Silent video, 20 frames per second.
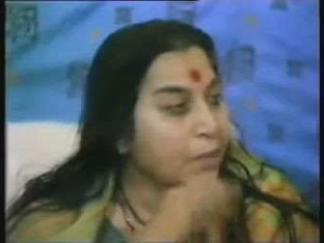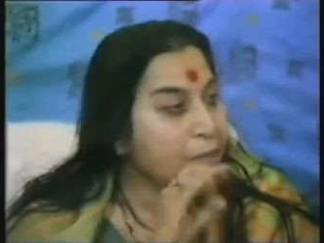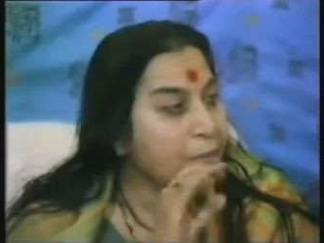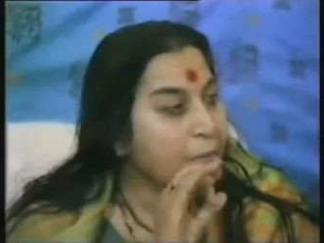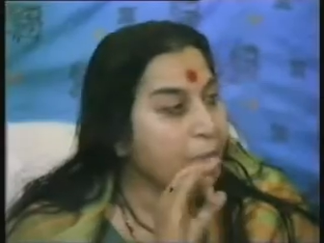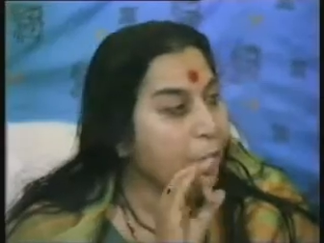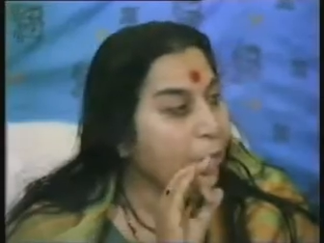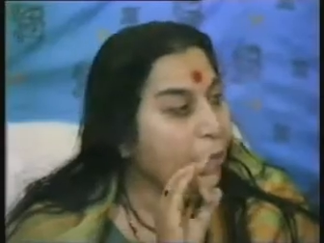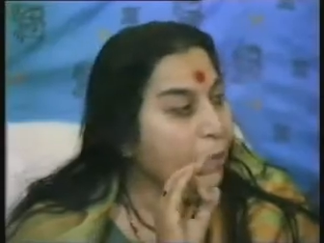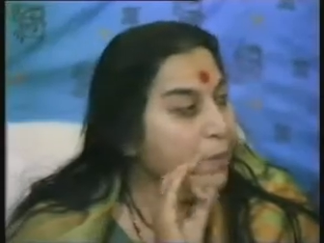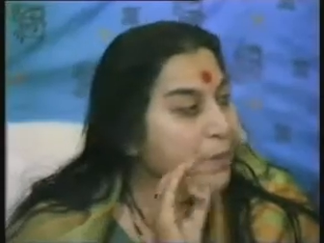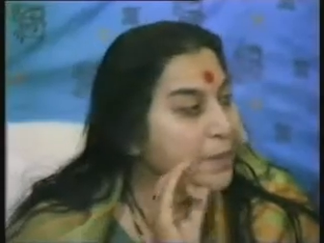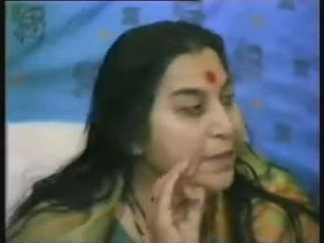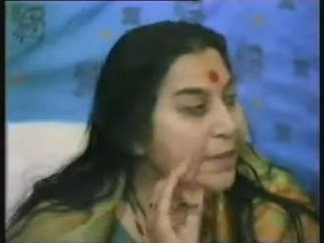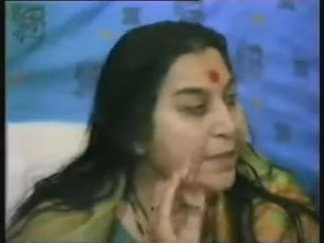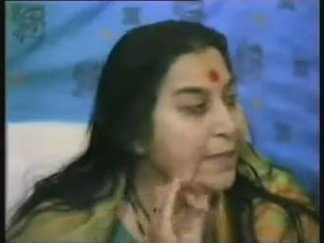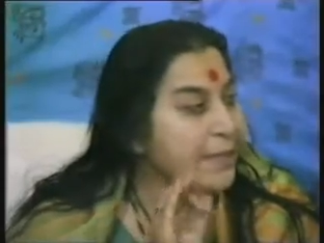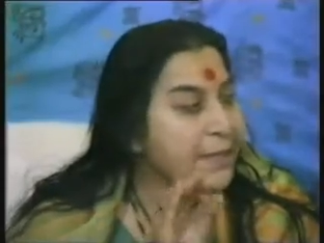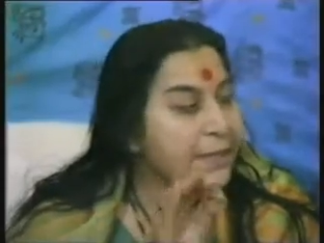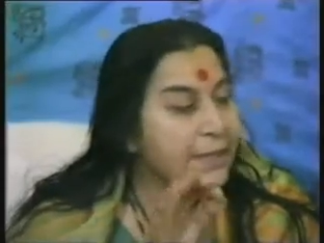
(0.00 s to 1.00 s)
must be
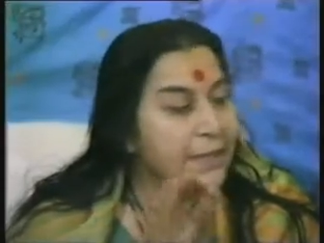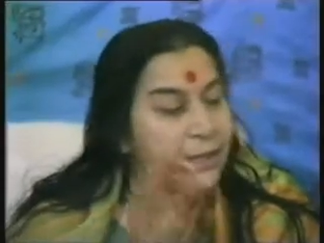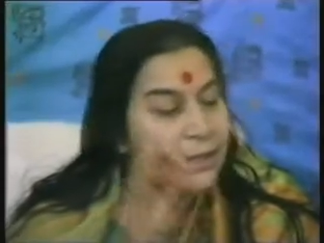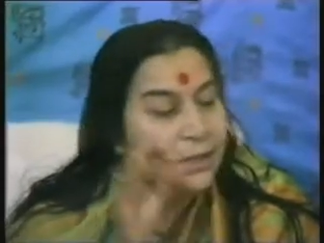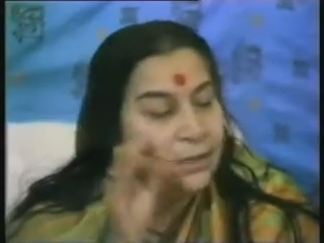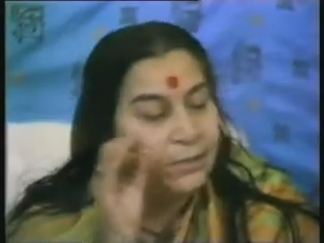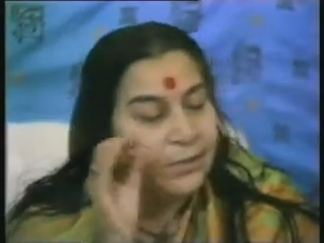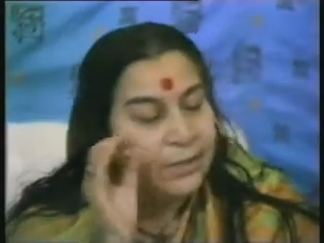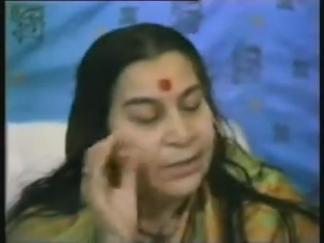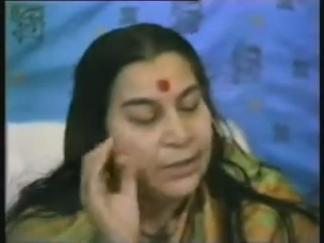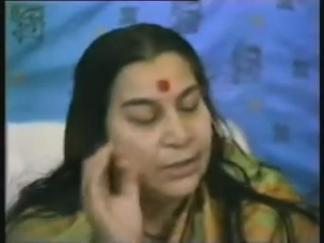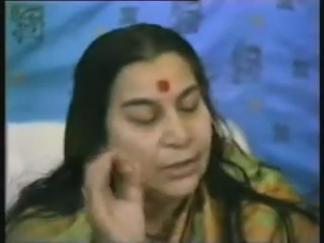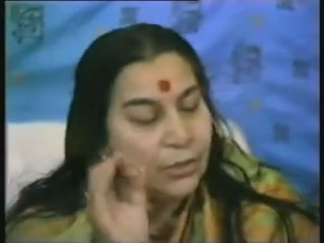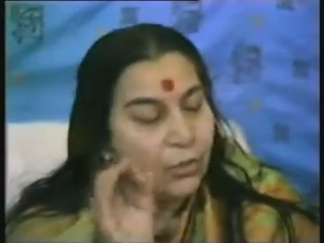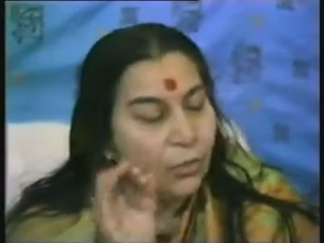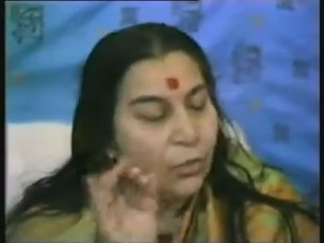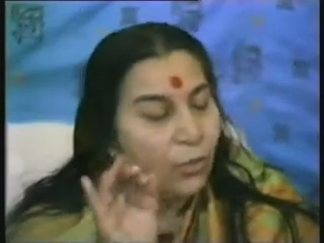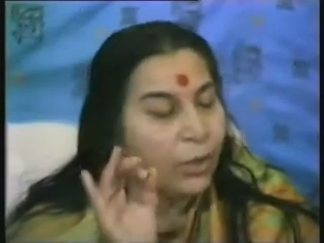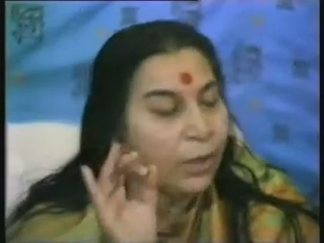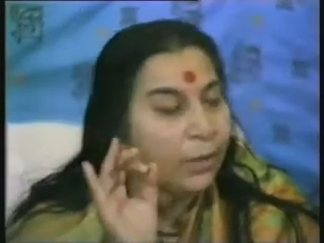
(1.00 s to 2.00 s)
always decent with
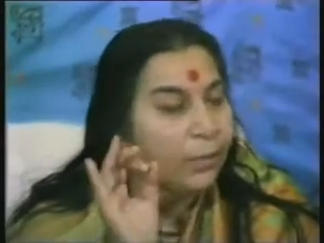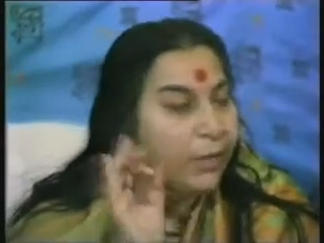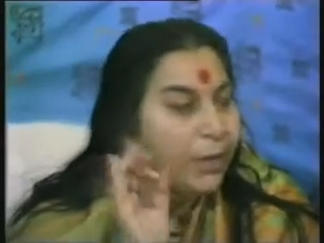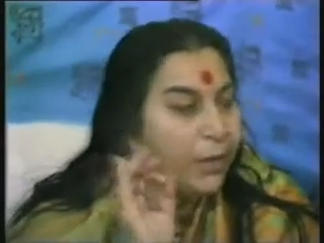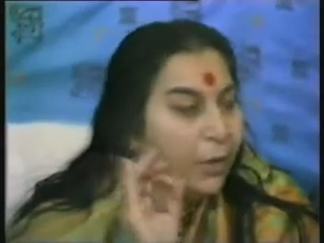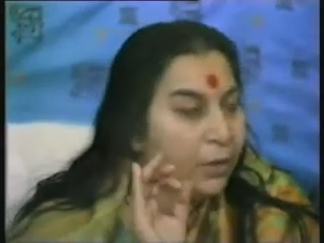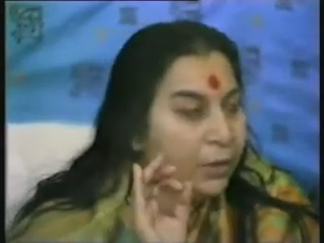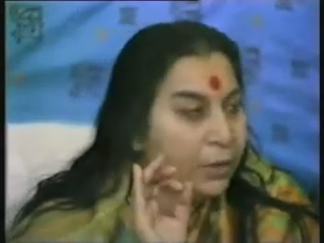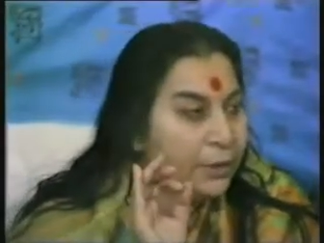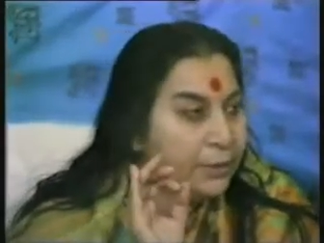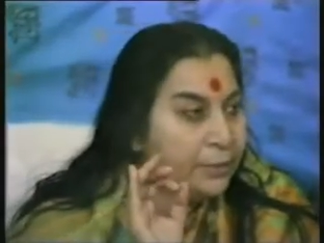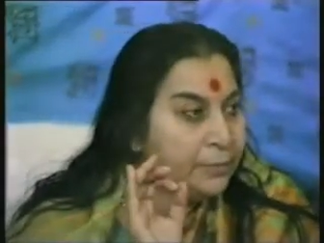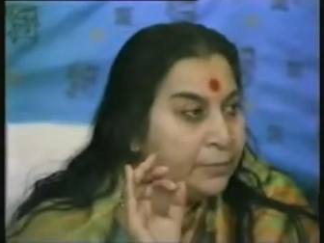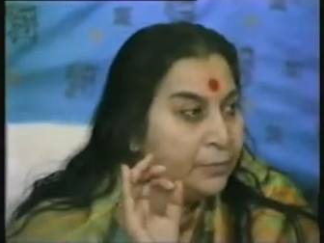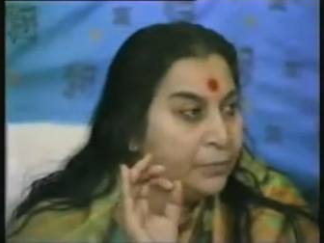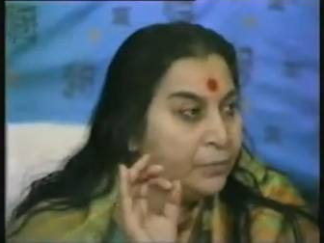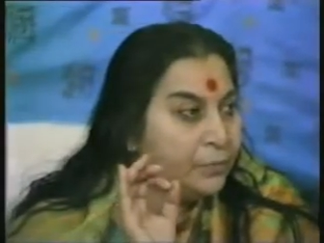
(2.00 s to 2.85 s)
decorum and all that.